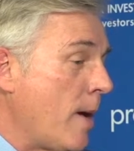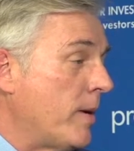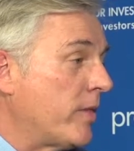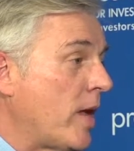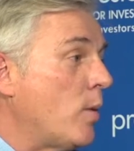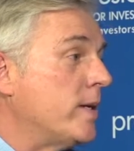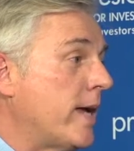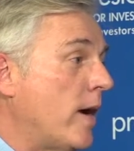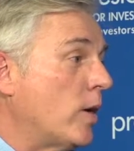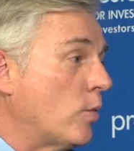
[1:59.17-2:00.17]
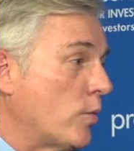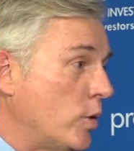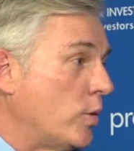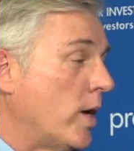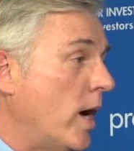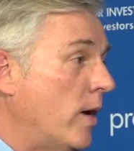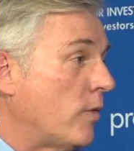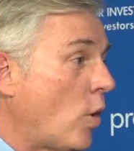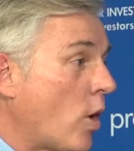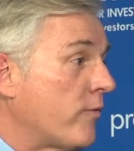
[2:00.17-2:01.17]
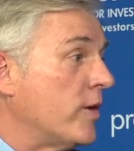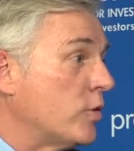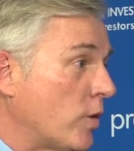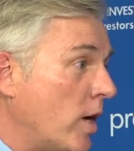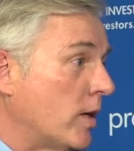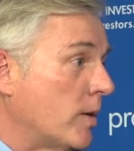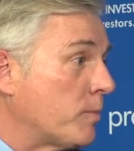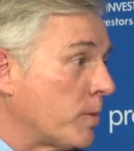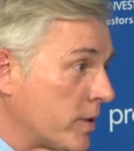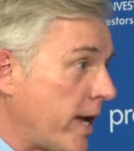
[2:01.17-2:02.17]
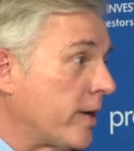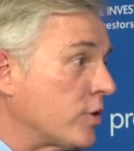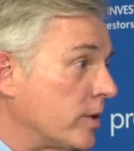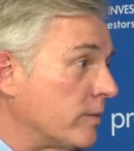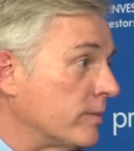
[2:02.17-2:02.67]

But they went down a route of orphan drug protection.